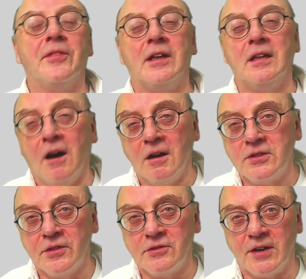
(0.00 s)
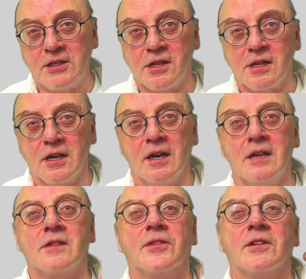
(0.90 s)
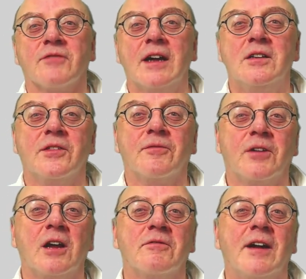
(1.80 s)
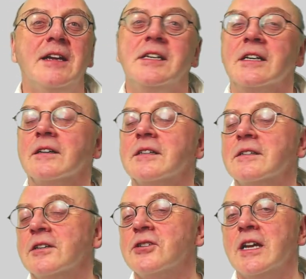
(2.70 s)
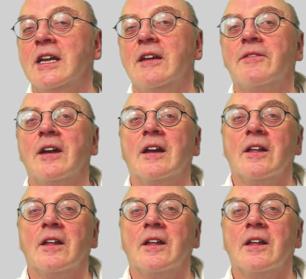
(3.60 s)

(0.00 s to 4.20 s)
the larger the dredger size, the greater the flow rate it can achieve,